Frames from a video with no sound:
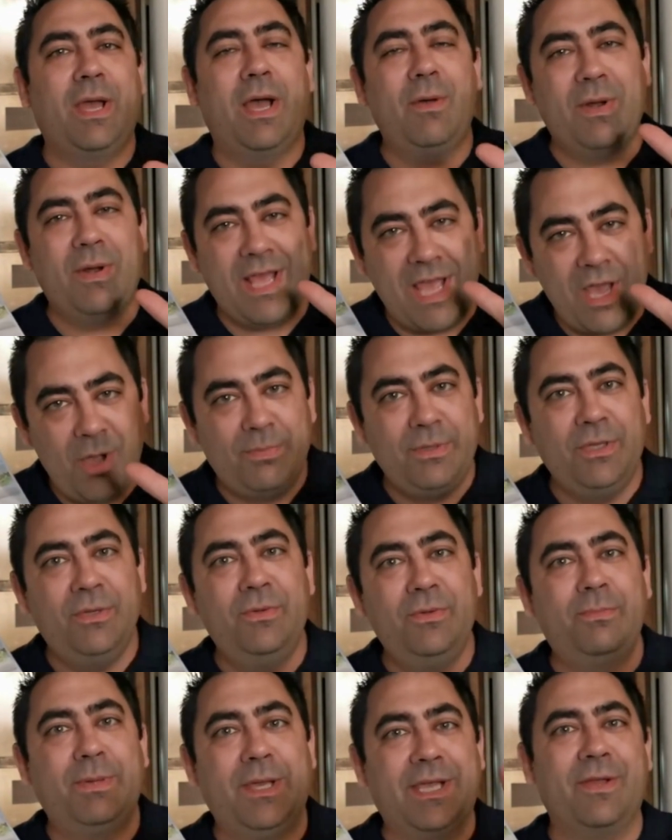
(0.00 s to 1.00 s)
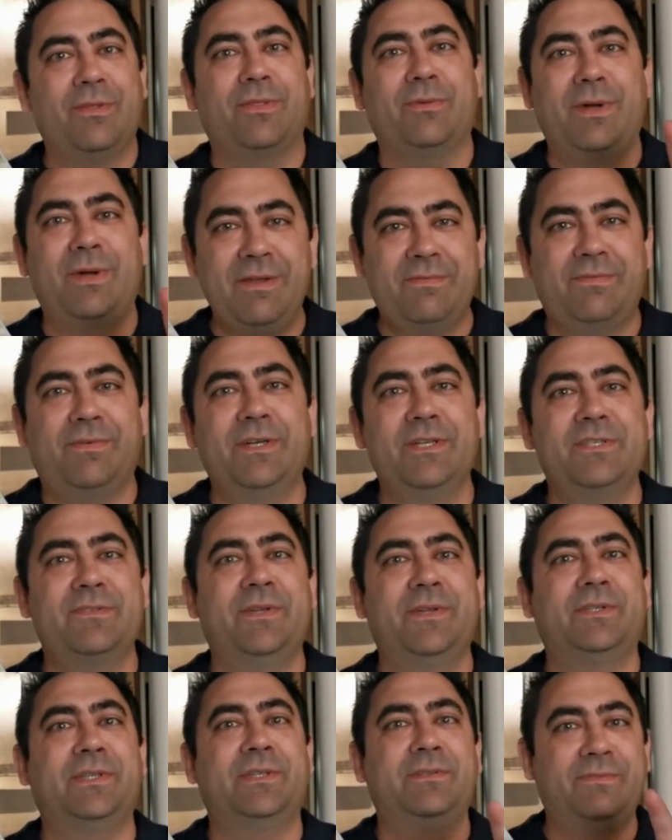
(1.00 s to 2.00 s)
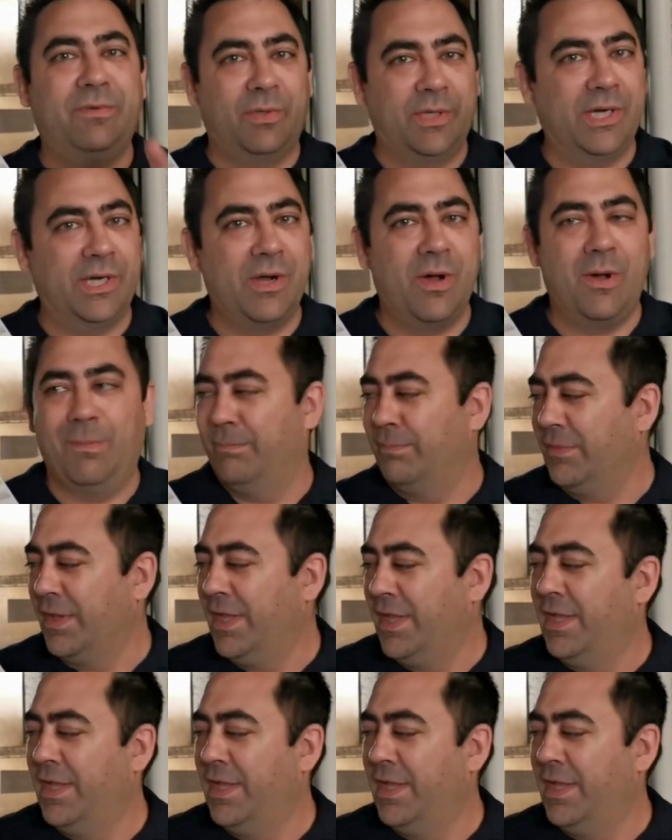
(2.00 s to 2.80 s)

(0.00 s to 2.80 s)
I want to help you pick out the right furnace filter for your home.